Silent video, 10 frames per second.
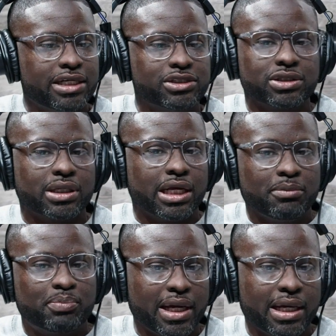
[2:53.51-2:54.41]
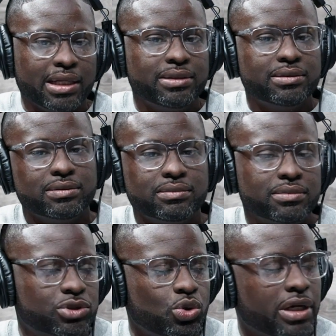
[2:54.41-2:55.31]
agents are getting paid
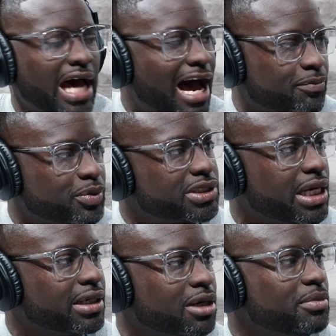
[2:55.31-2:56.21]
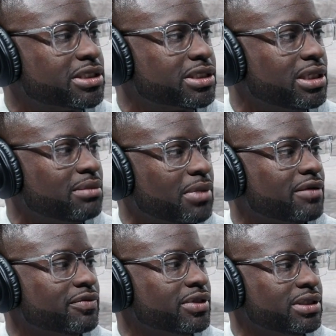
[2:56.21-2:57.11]
2.5% commission,
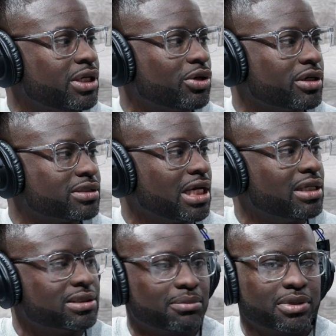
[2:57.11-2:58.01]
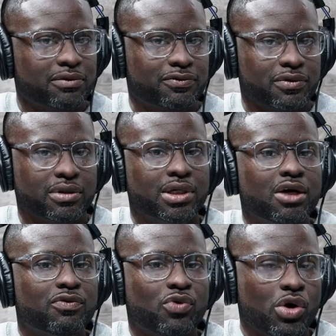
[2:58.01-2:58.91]
but if you're selling something for
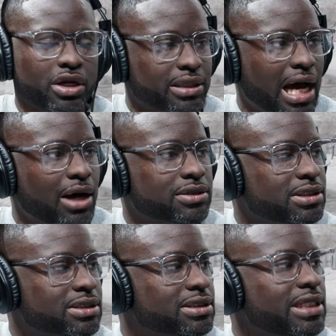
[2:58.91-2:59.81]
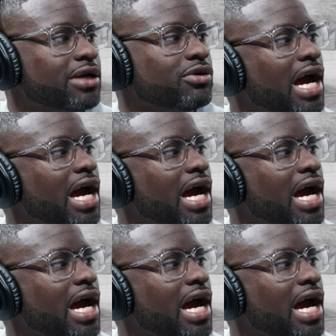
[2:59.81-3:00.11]
$400,000, it's 10